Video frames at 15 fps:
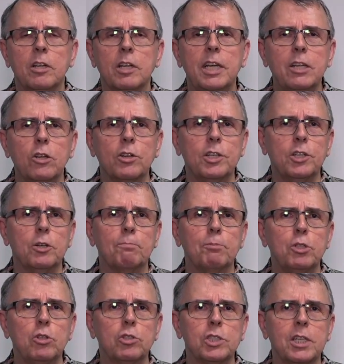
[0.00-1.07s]
e-learning you're
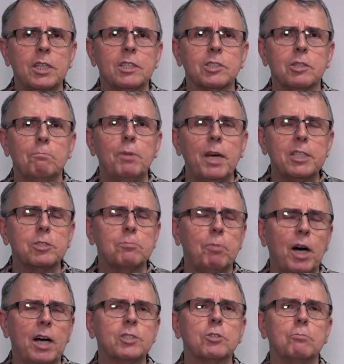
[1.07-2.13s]
producing is the best
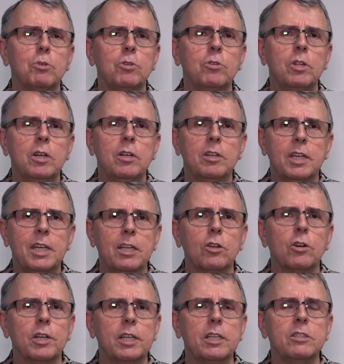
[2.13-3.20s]
possible
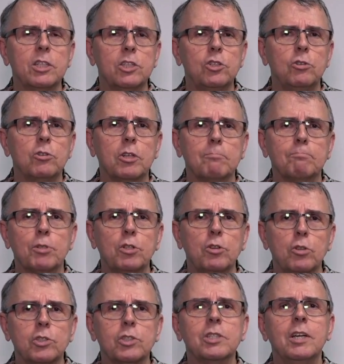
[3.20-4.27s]
e-learning that you can
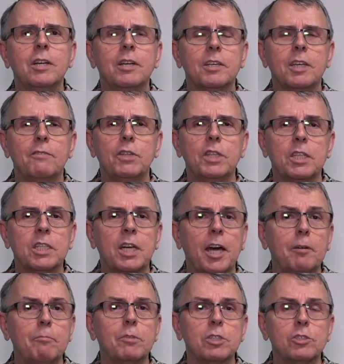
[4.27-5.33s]
produce given the
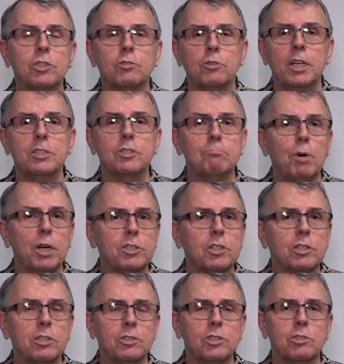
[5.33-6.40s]
time constraints,
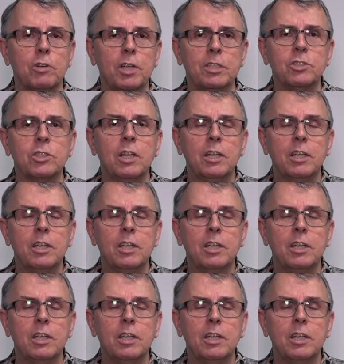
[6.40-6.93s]
budget constraints,